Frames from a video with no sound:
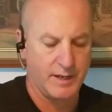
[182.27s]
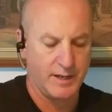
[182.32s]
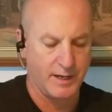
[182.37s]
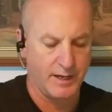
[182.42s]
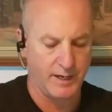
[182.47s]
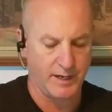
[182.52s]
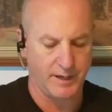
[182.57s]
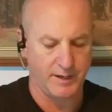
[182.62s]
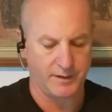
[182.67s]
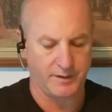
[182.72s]

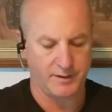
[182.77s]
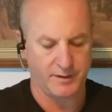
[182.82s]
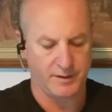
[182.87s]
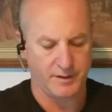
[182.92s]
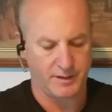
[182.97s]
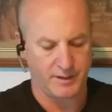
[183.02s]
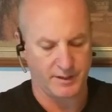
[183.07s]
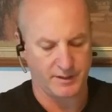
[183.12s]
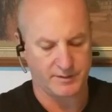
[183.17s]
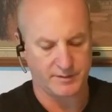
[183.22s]
and
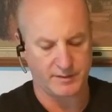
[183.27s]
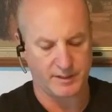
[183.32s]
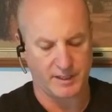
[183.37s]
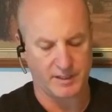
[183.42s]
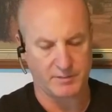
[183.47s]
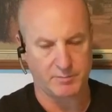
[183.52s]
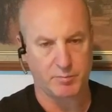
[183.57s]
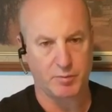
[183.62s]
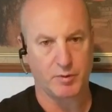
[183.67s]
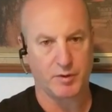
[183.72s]
it
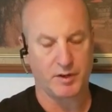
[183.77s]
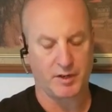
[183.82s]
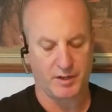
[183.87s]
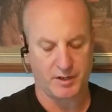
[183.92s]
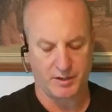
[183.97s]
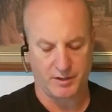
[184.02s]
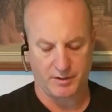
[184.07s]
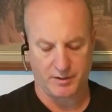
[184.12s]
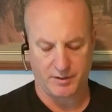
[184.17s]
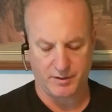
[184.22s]
stays pretty
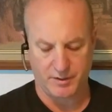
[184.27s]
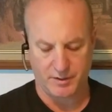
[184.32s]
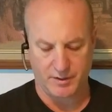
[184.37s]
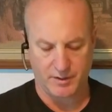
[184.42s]
good.